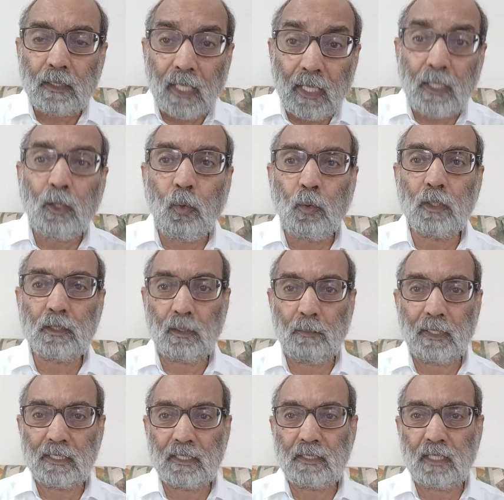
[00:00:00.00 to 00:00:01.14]
tide over some
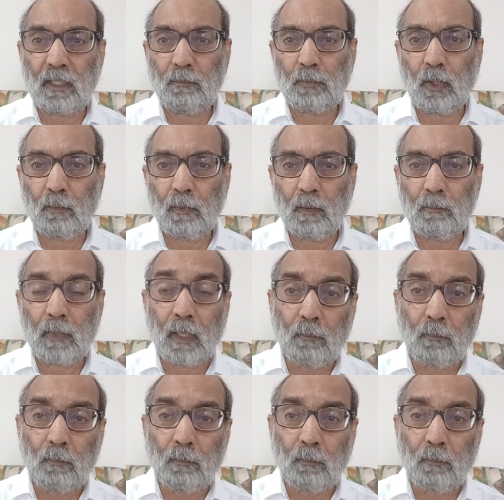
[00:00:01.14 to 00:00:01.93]
existing problem